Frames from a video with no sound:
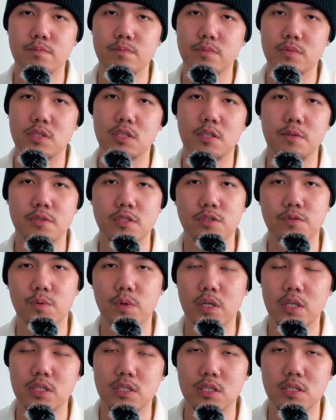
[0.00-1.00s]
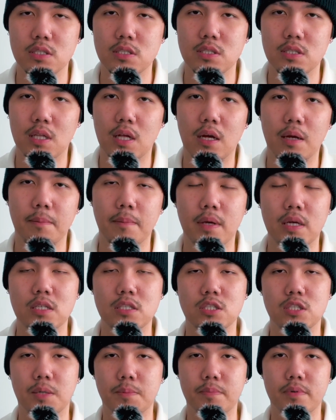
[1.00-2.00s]
situations that may
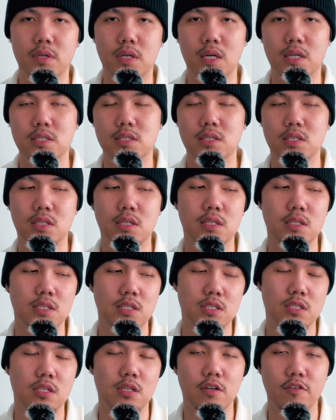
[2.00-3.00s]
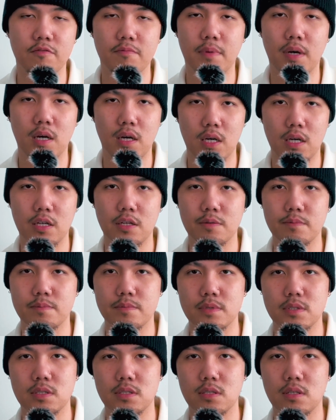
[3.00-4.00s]
jeopardize the condition of my
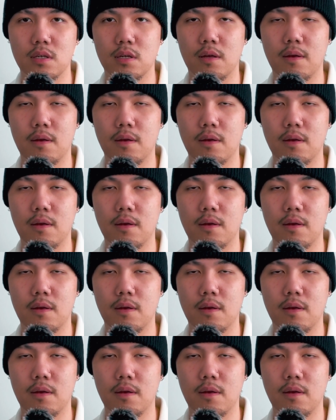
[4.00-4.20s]
items.